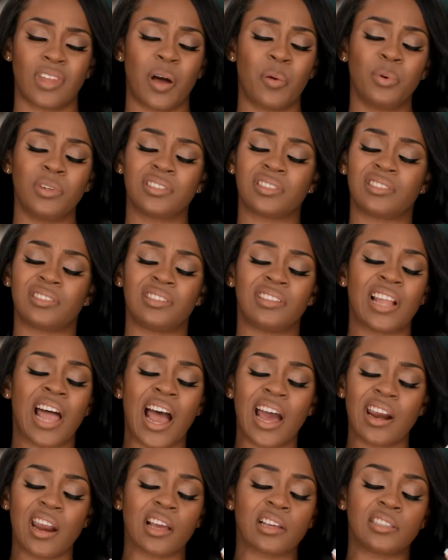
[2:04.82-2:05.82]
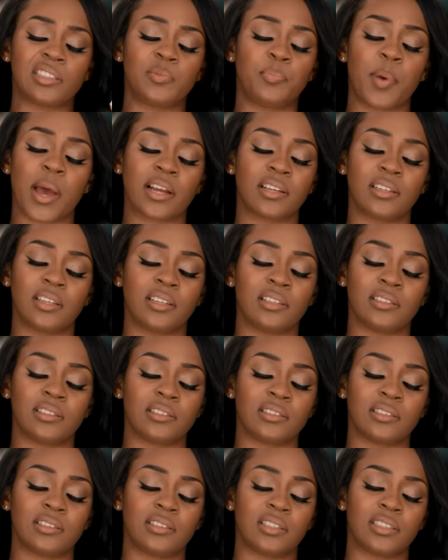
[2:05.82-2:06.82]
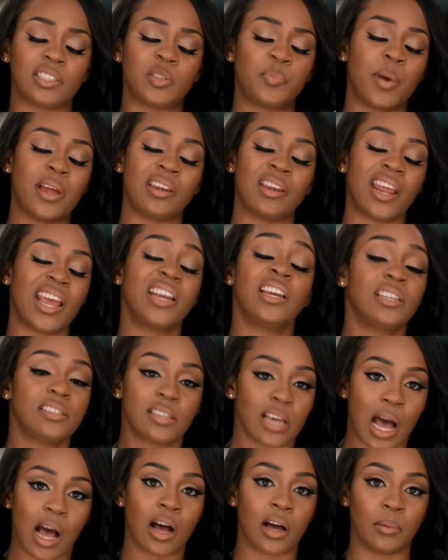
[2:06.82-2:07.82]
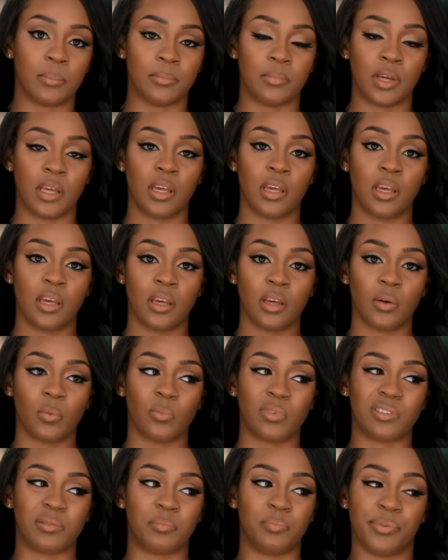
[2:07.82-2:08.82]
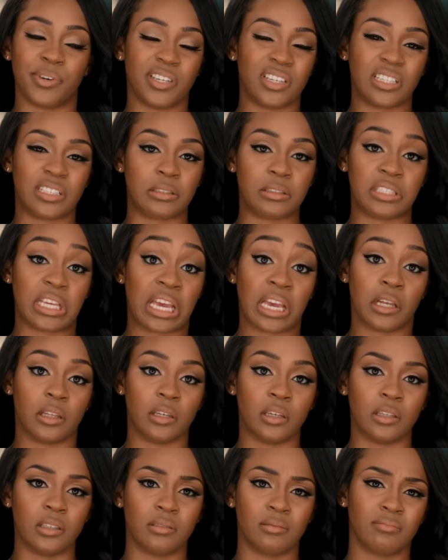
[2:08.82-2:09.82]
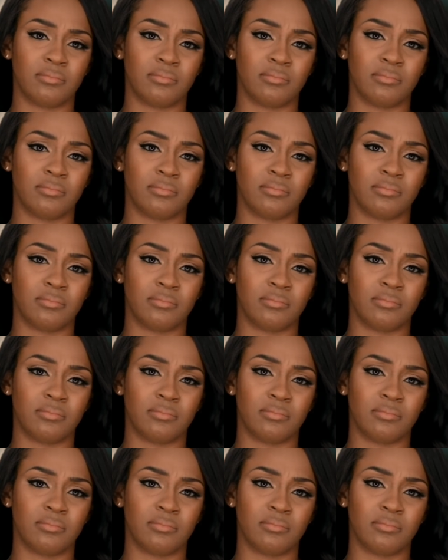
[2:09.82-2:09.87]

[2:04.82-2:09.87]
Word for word: I was not expecting to spend any time with Brittany Taylor.